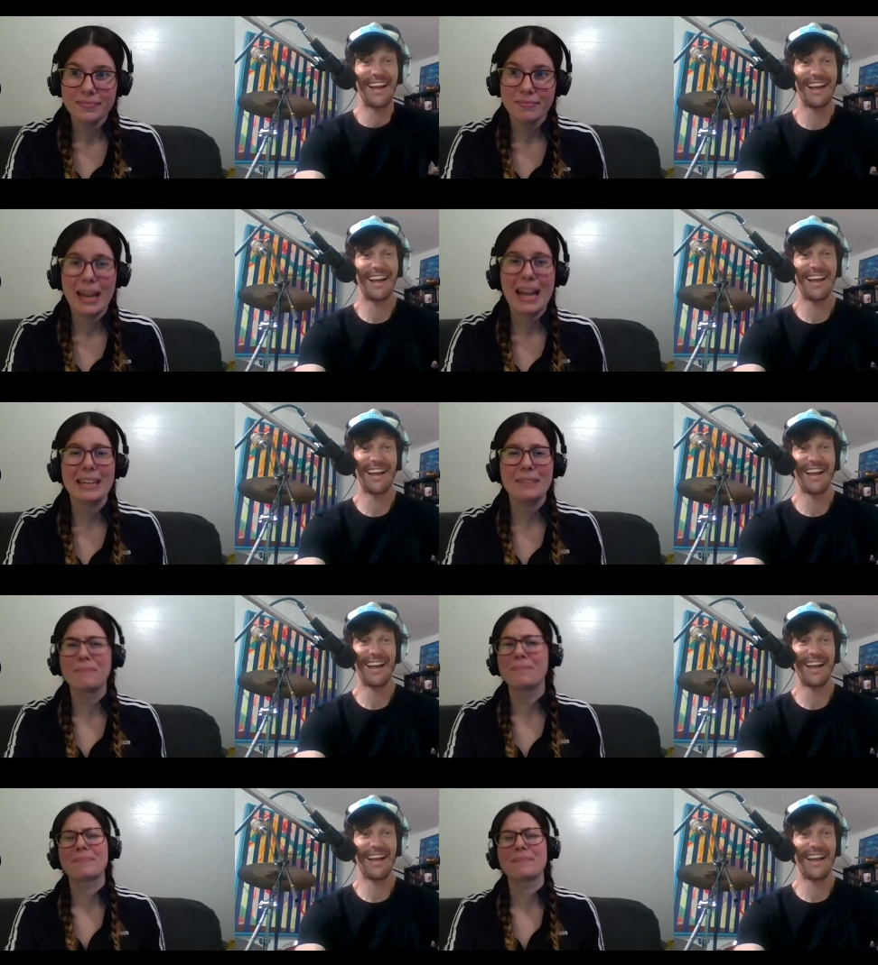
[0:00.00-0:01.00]
Speaker 1: Man,
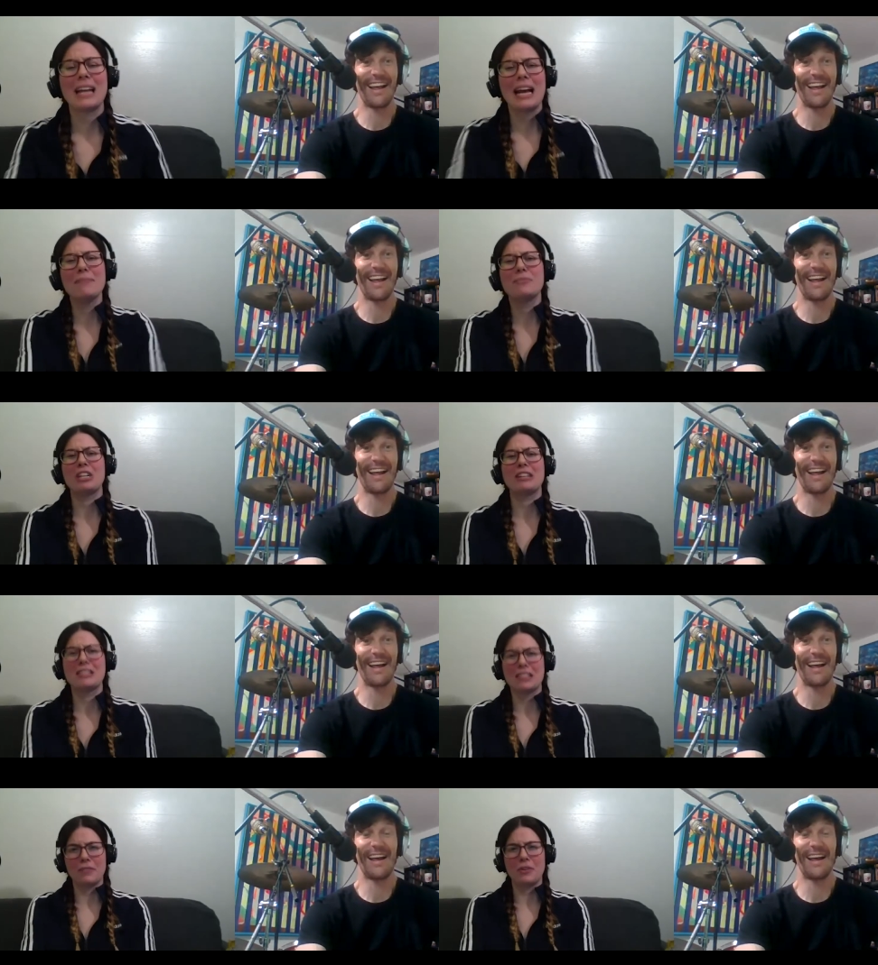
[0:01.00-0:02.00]
I'm jealous
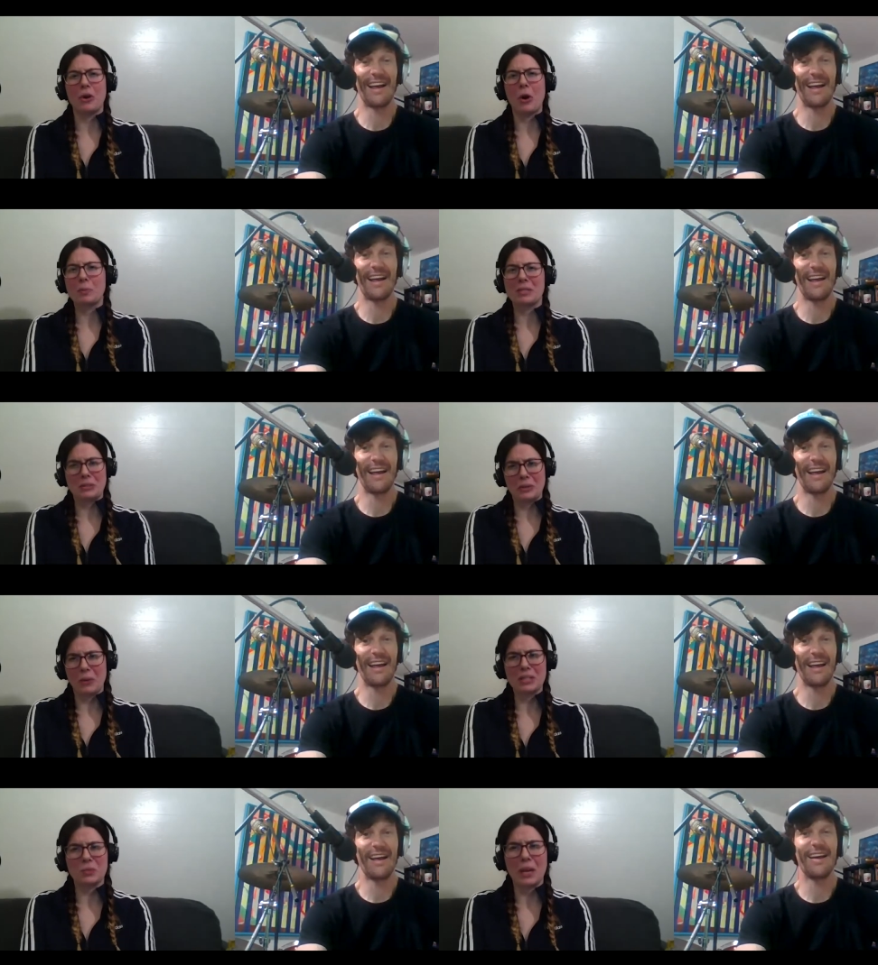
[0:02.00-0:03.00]
of your home studio.
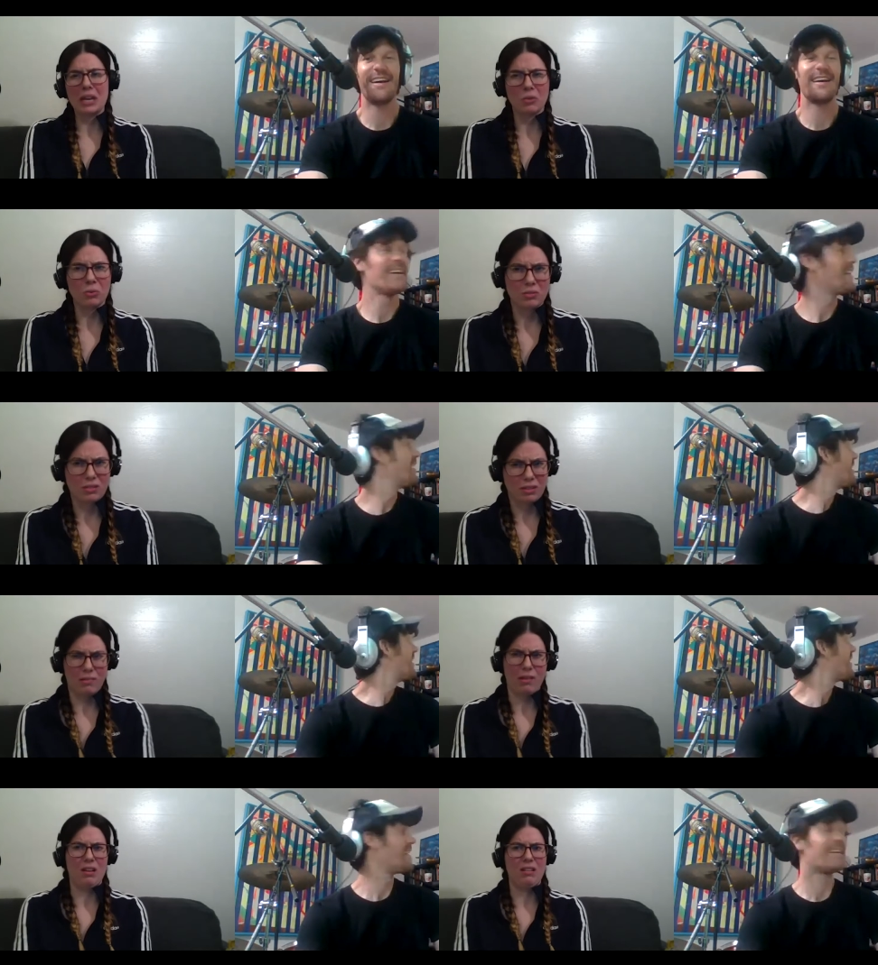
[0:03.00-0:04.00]
It's way cooler than
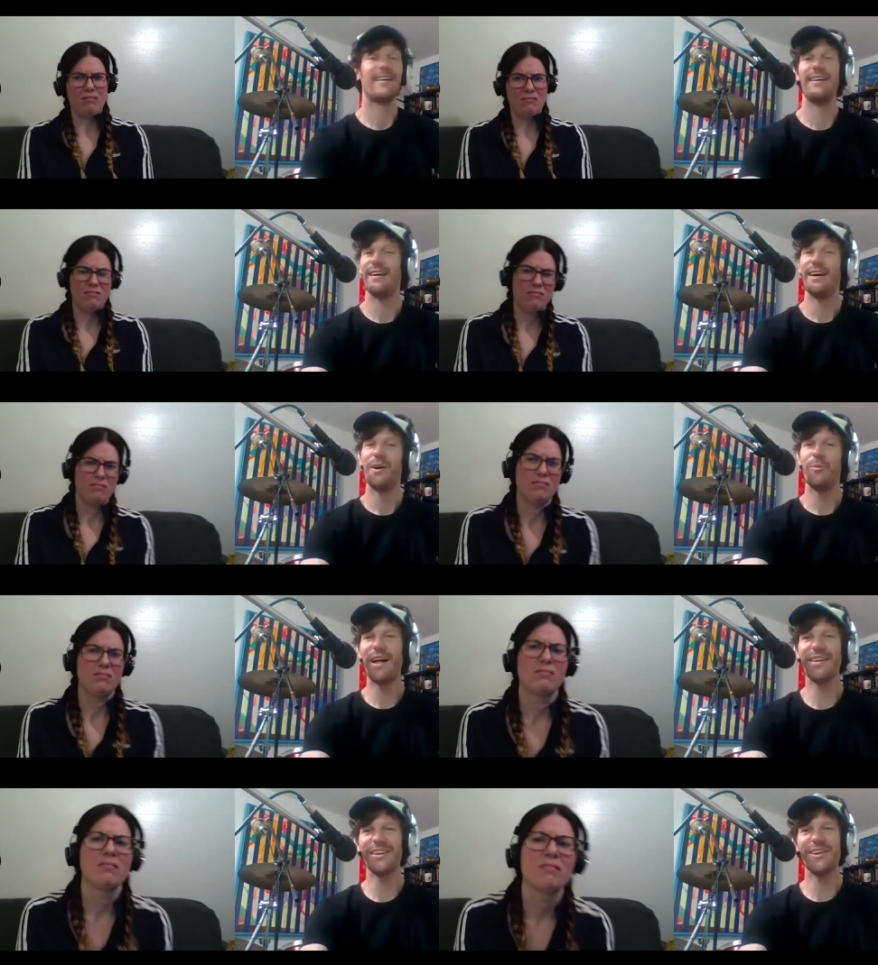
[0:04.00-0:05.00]
mine.
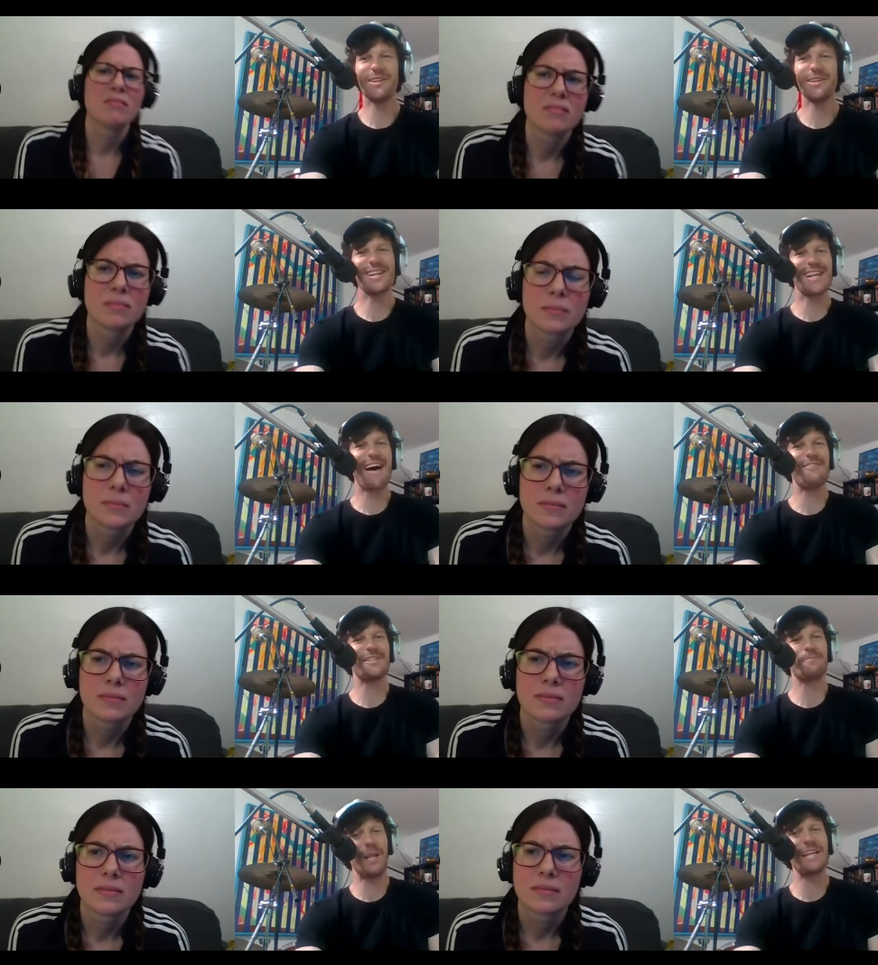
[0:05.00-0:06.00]
Speaker 2: Well, you know, it does have its
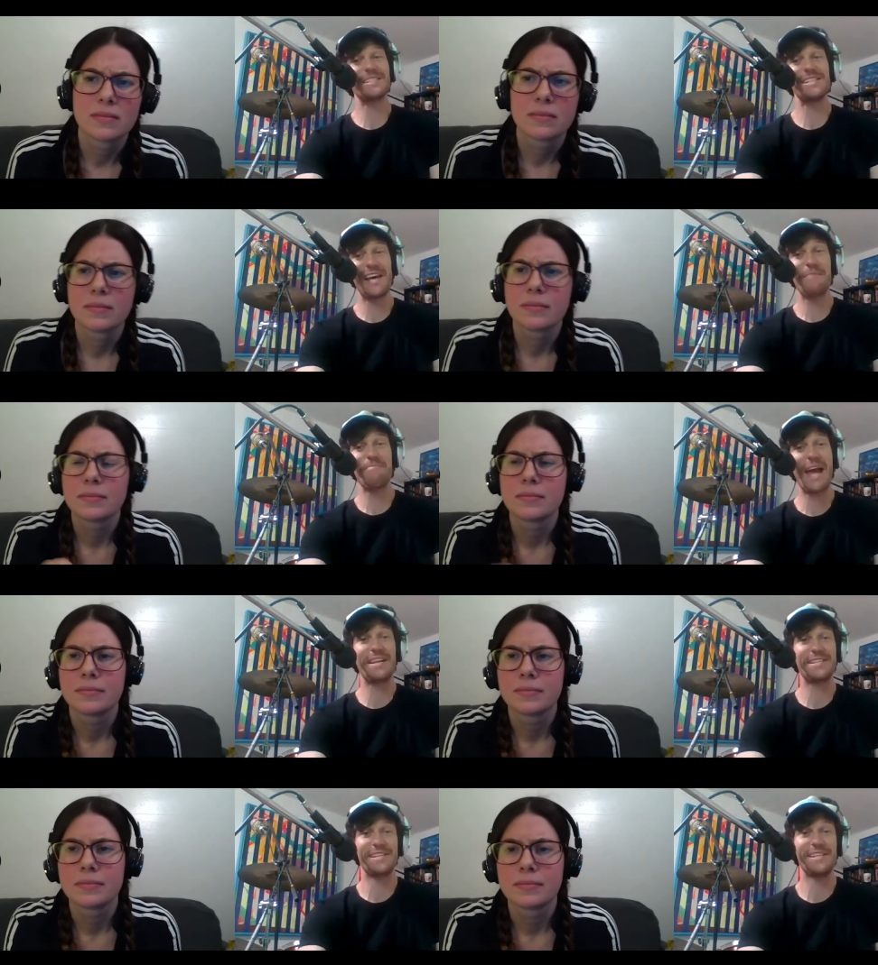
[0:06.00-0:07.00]
pluses and
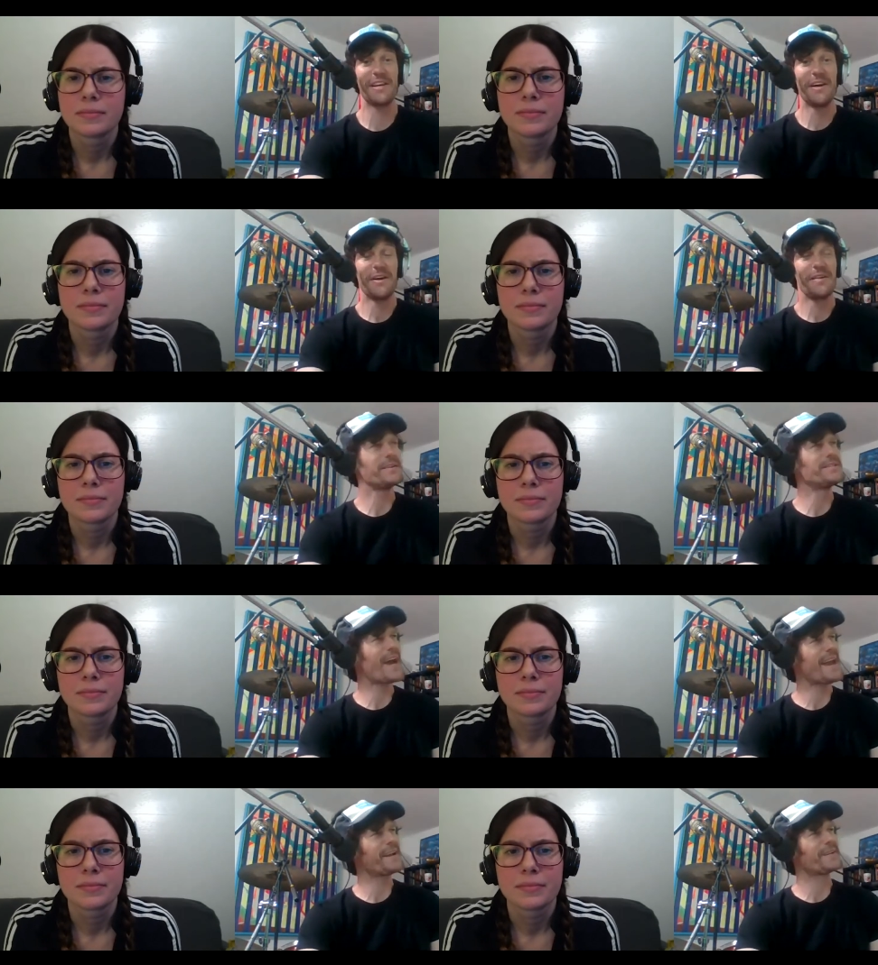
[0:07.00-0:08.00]
minuses. The
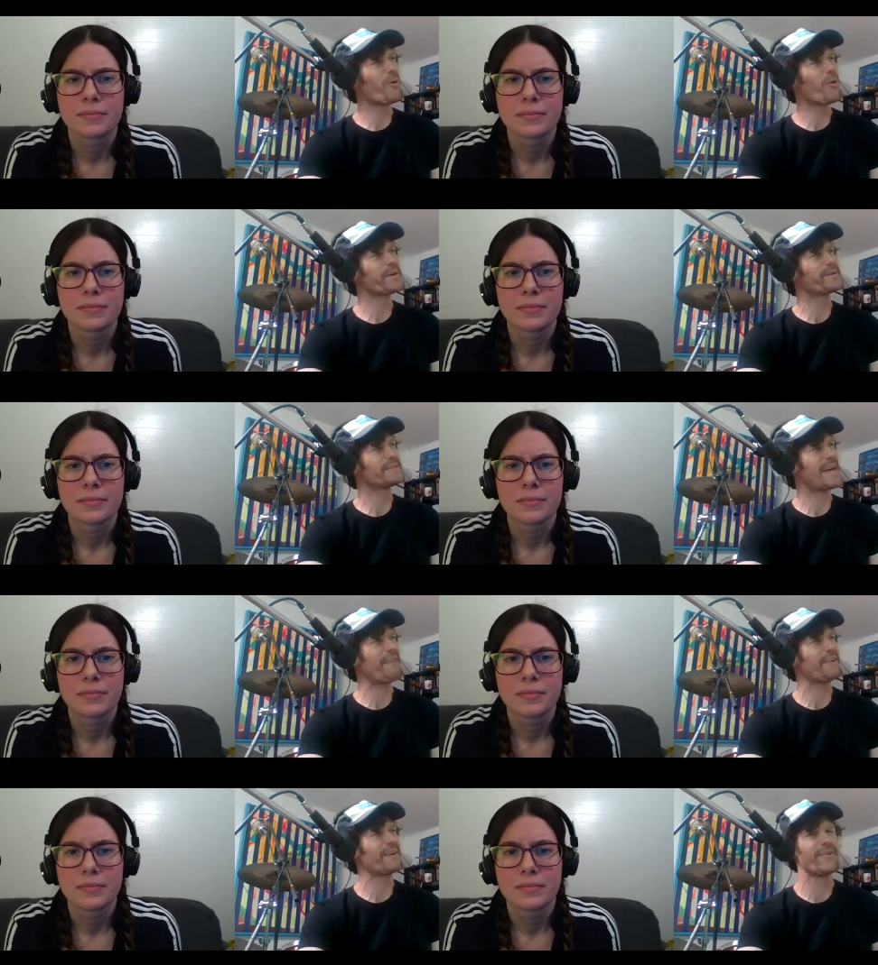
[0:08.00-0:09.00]
janitorial
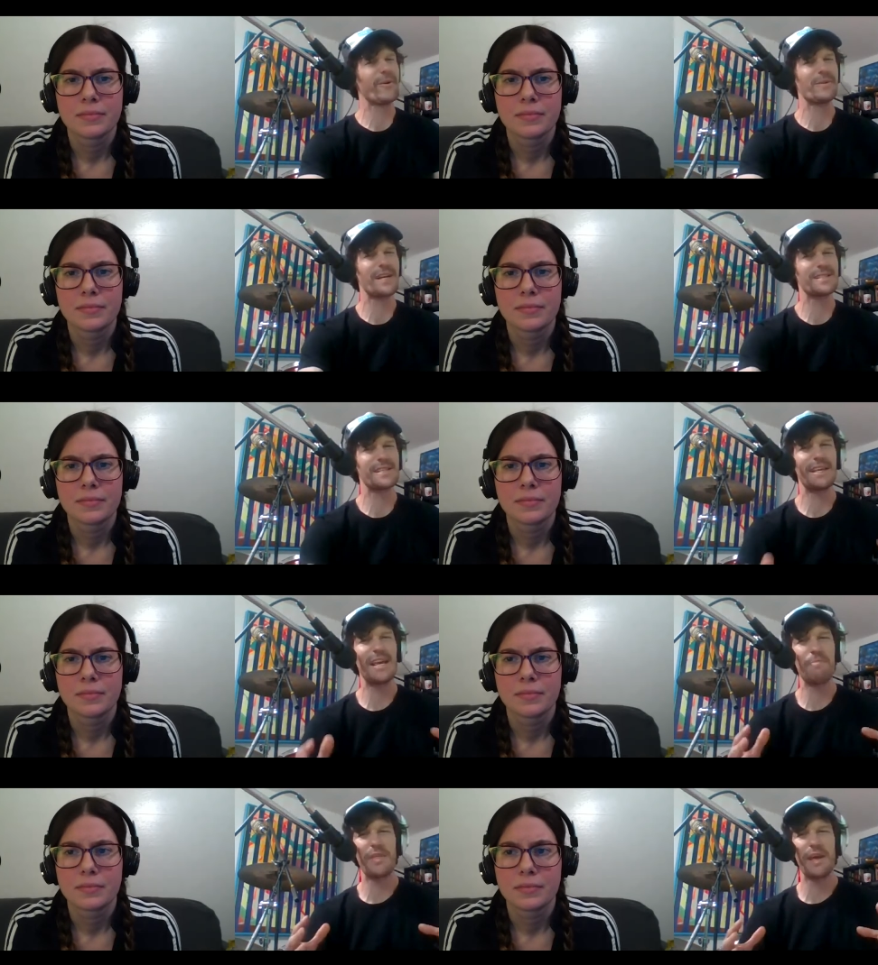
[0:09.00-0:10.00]
staff here, though, doesn't
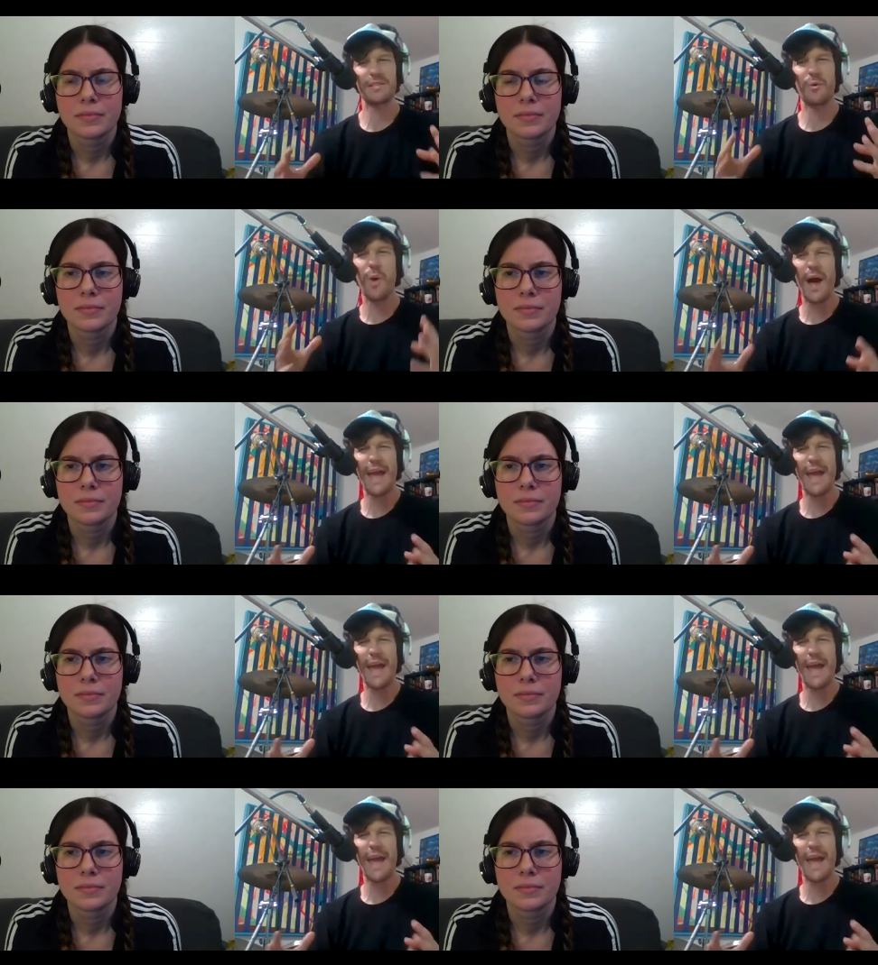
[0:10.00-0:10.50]
keep things quite